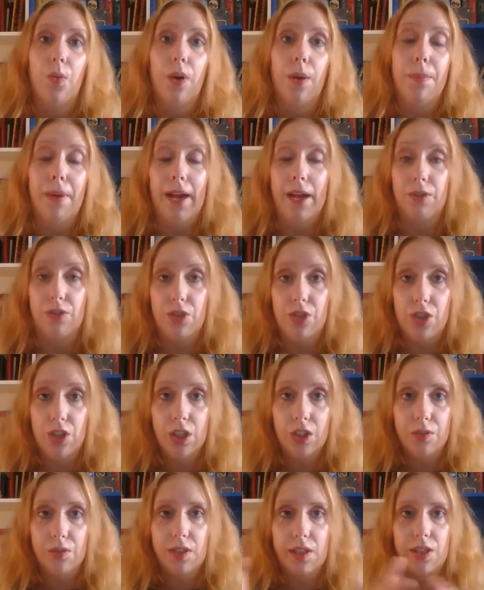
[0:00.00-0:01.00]
about
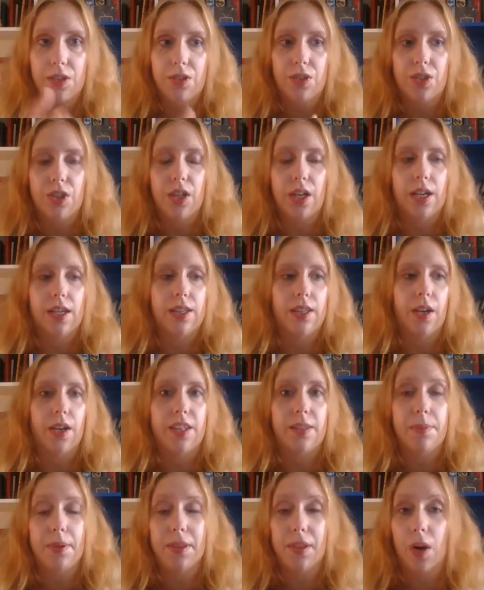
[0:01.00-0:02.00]
children's literature. So I
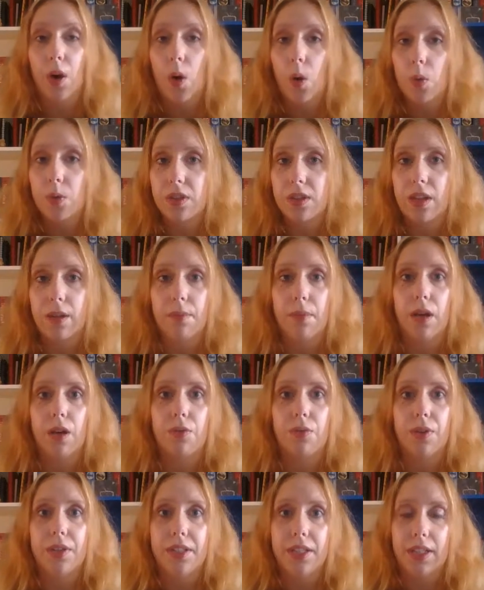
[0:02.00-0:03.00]
spent the whole
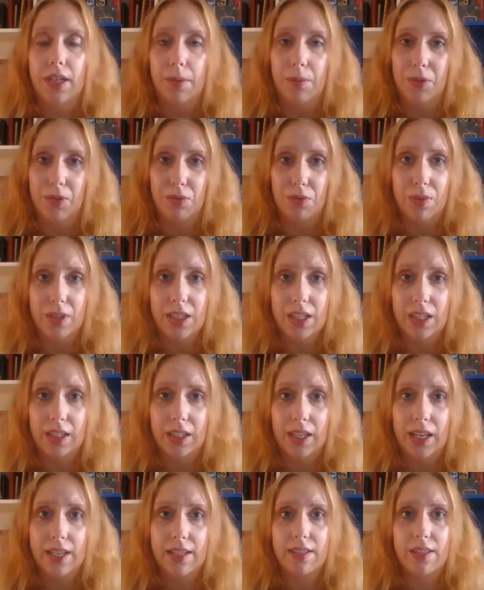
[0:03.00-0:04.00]
summer reading up on the reading
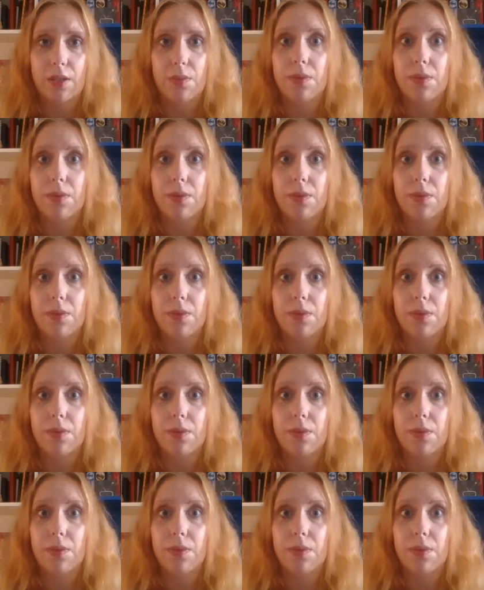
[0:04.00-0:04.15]
list.